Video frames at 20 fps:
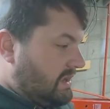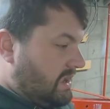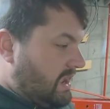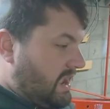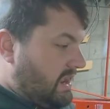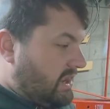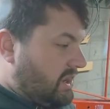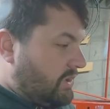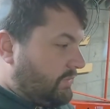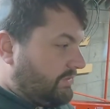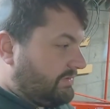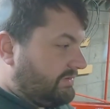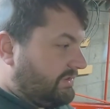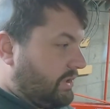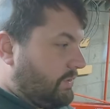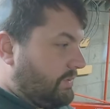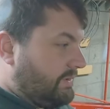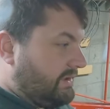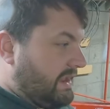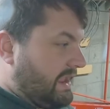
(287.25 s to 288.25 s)
I don't know, we're
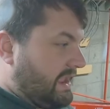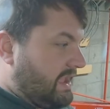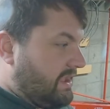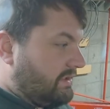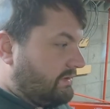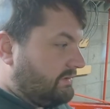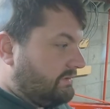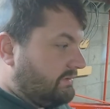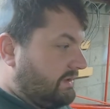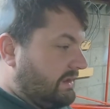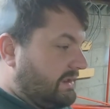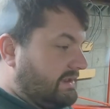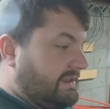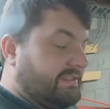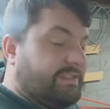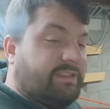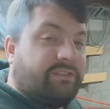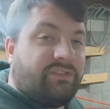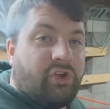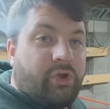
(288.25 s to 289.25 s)
slowing down. I need
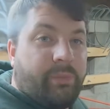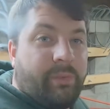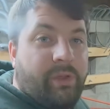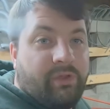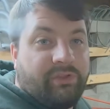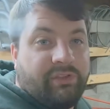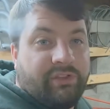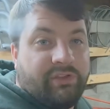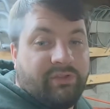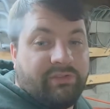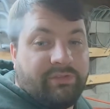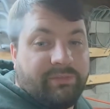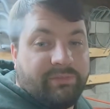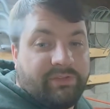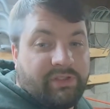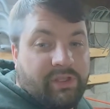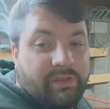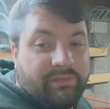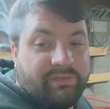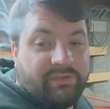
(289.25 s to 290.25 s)
the turbo to do some
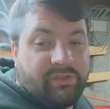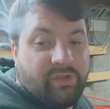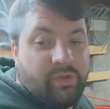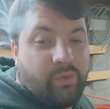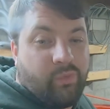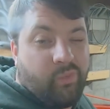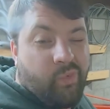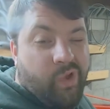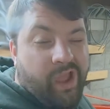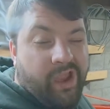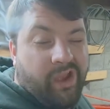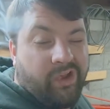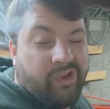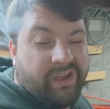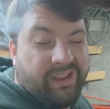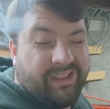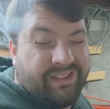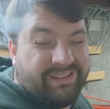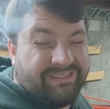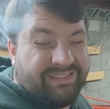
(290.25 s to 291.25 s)
stuff, so
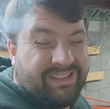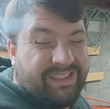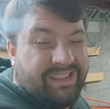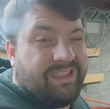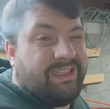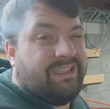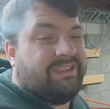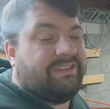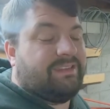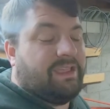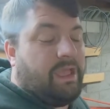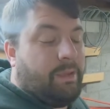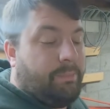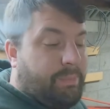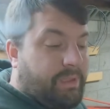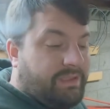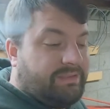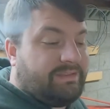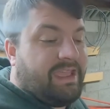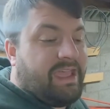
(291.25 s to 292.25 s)
wiring is a
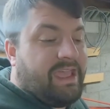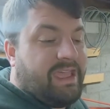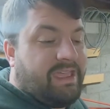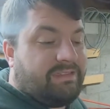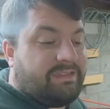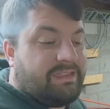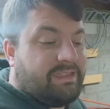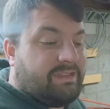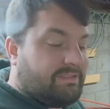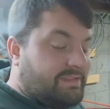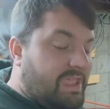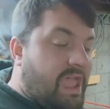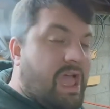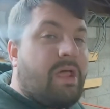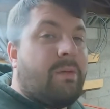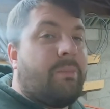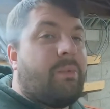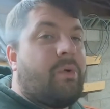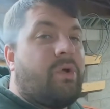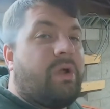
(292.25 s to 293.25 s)
big task and it's
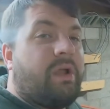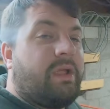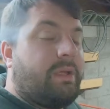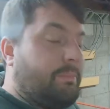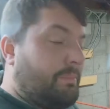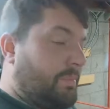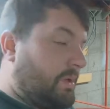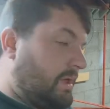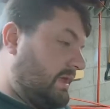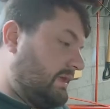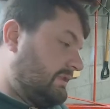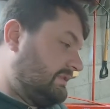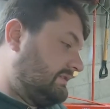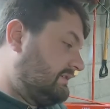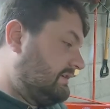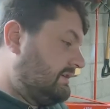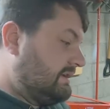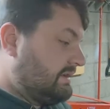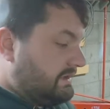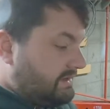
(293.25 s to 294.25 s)
kind of boring, but
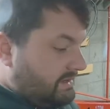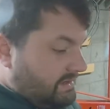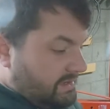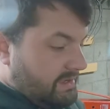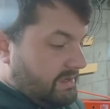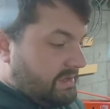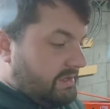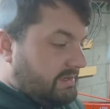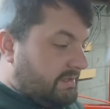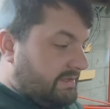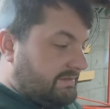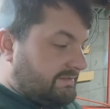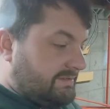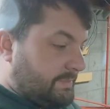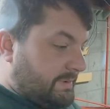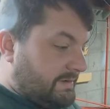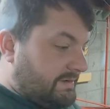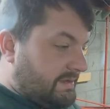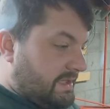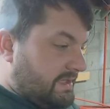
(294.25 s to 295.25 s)
needs to
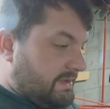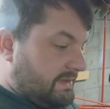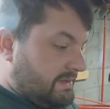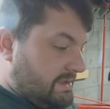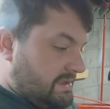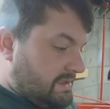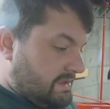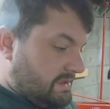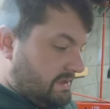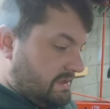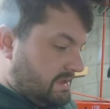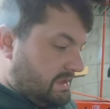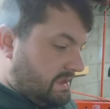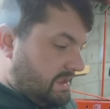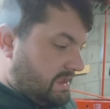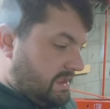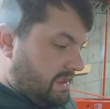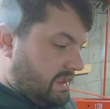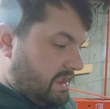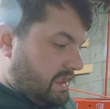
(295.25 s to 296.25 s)
be done.
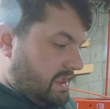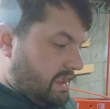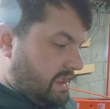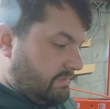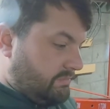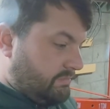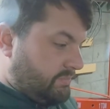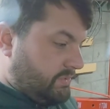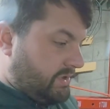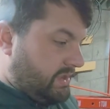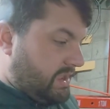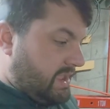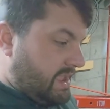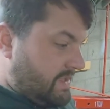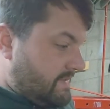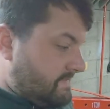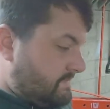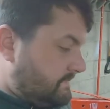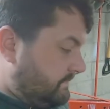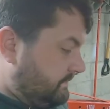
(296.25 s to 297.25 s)
But
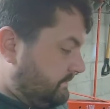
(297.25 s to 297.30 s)
yeah,